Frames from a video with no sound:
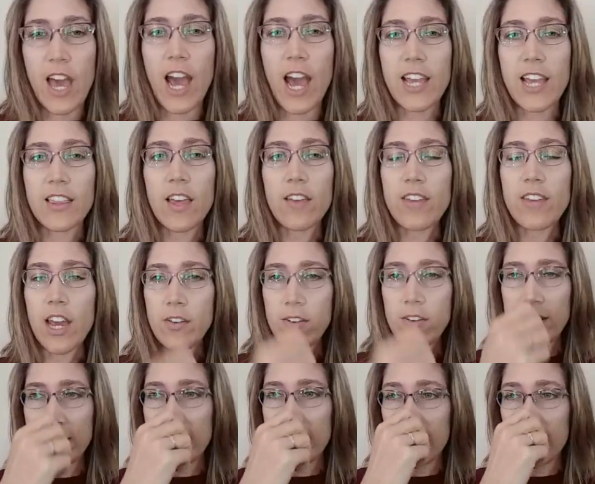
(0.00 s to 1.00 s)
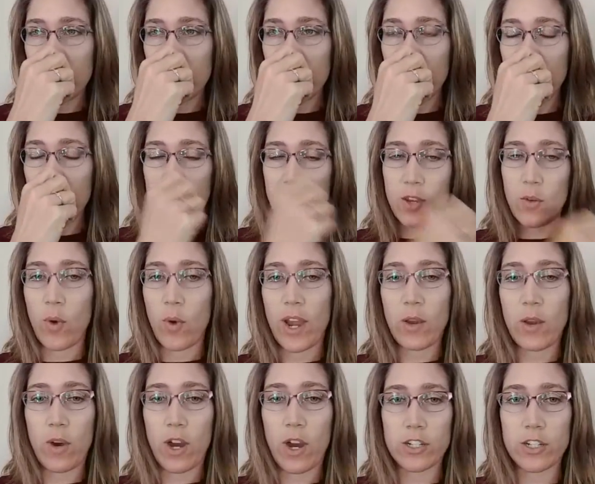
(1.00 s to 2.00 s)
I loved how he didn't really
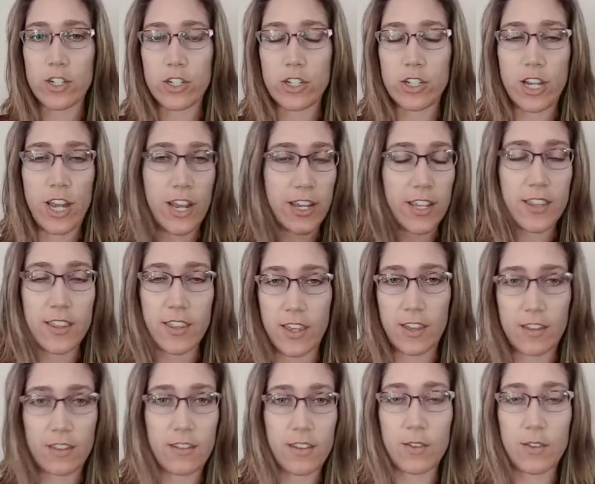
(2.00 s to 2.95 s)
whitewash anything.